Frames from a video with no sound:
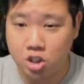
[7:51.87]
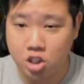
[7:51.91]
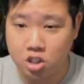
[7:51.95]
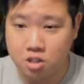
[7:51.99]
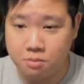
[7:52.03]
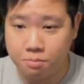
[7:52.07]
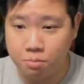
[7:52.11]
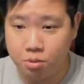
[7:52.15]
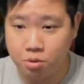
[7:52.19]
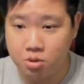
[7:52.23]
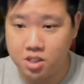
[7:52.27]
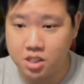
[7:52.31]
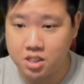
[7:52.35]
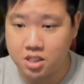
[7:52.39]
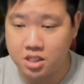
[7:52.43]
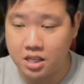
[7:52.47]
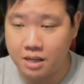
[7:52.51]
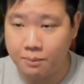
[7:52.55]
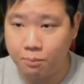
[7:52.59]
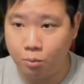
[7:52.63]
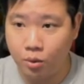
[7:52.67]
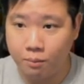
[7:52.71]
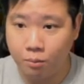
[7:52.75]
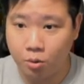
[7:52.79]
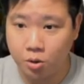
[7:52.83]
just boost this
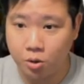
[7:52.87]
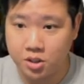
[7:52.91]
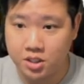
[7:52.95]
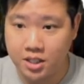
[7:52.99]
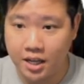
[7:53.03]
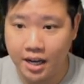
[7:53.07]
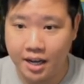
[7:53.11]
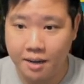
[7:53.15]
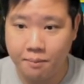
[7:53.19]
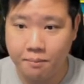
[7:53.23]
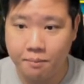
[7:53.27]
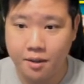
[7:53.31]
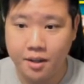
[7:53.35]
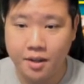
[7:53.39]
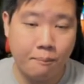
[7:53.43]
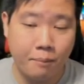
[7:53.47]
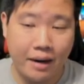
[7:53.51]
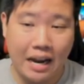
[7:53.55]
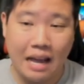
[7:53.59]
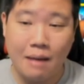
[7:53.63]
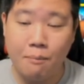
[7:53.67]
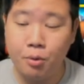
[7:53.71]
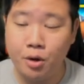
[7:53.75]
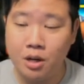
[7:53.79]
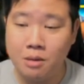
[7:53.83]
up one more time, but
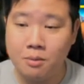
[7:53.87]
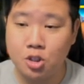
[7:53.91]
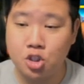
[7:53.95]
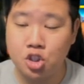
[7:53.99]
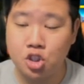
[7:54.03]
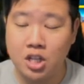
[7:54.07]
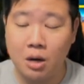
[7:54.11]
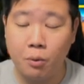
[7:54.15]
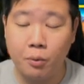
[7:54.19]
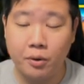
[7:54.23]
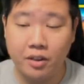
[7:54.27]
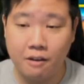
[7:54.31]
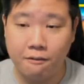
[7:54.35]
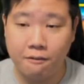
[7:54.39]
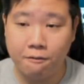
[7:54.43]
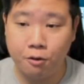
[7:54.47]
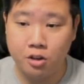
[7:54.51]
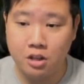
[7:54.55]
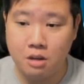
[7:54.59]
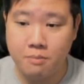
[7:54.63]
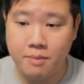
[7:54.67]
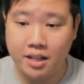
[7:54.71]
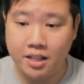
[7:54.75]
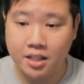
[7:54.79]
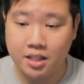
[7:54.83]
I'm pretty much done with the
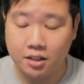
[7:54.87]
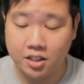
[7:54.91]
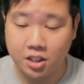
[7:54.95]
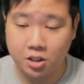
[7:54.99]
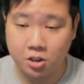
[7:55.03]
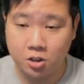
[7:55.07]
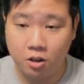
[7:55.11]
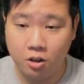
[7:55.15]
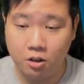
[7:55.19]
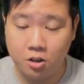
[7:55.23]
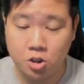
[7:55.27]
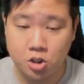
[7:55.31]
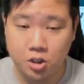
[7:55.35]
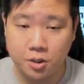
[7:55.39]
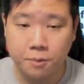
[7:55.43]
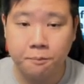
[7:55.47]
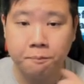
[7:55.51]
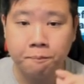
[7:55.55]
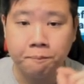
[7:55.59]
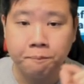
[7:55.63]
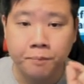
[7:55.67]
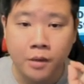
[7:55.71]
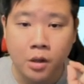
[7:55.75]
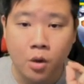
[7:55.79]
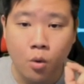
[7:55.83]
fundamental technology.
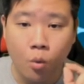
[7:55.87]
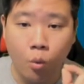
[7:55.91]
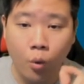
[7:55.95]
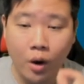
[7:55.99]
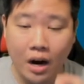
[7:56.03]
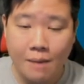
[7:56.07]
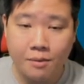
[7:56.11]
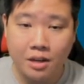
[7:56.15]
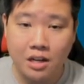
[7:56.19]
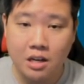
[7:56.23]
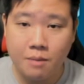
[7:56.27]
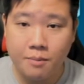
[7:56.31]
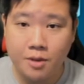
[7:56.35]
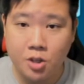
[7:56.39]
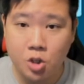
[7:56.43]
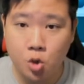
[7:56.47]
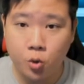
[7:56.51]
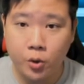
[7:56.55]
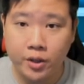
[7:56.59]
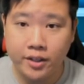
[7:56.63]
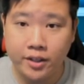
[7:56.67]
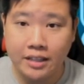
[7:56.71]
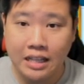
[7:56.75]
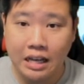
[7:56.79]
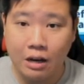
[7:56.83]
What I'm going to be
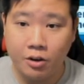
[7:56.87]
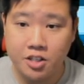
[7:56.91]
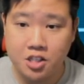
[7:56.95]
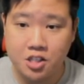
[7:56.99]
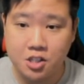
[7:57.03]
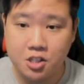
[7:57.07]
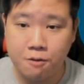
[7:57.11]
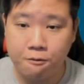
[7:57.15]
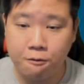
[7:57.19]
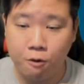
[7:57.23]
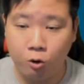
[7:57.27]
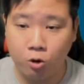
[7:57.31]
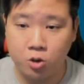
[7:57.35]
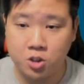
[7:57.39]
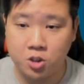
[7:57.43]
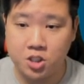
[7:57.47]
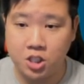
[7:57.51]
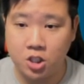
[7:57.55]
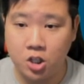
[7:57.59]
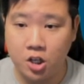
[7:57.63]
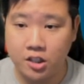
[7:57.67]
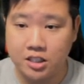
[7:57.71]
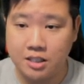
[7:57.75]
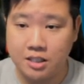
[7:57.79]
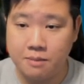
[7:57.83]
doing now is
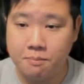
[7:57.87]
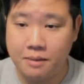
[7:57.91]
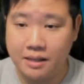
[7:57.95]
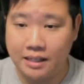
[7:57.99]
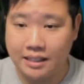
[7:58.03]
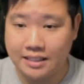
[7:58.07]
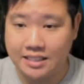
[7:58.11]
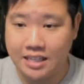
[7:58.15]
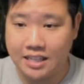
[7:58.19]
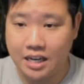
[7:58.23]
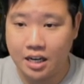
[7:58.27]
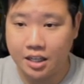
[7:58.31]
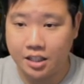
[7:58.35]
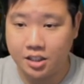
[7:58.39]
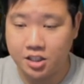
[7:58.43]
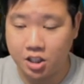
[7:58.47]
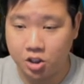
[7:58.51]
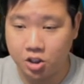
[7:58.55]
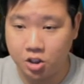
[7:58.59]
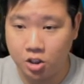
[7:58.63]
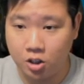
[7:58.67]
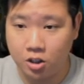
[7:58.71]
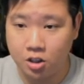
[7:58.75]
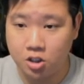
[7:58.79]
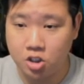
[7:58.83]
focusing on the military
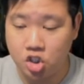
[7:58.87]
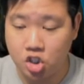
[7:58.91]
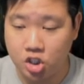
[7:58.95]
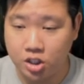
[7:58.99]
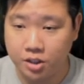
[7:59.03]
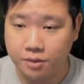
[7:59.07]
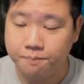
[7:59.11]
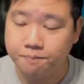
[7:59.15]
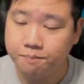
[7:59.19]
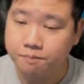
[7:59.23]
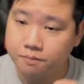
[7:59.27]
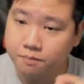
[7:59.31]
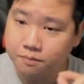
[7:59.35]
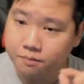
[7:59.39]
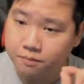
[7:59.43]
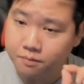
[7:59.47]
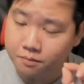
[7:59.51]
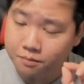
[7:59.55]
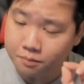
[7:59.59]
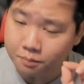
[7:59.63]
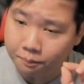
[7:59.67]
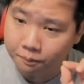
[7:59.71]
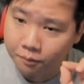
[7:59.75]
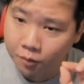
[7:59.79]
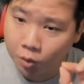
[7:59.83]
technology.
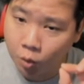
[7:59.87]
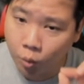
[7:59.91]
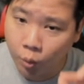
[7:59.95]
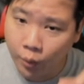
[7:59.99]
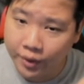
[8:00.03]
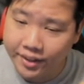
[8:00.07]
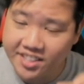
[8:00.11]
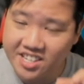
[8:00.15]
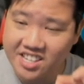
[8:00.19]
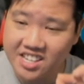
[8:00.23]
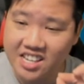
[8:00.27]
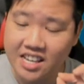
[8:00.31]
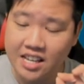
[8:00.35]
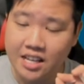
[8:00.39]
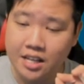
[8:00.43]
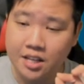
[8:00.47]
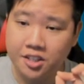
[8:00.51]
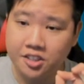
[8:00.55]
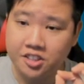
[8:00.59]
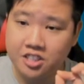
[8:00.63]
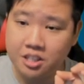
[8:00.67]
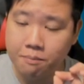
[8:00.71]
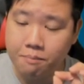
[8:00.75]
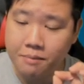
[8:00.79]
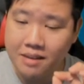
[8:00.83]
With
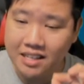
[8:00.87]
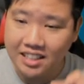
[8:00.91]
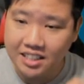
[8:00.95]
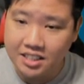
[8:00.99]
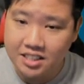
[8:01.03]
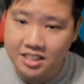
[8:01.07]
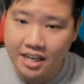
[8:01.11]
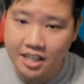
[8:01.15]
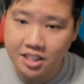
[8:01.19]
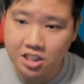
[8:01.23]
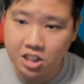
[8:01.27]
the military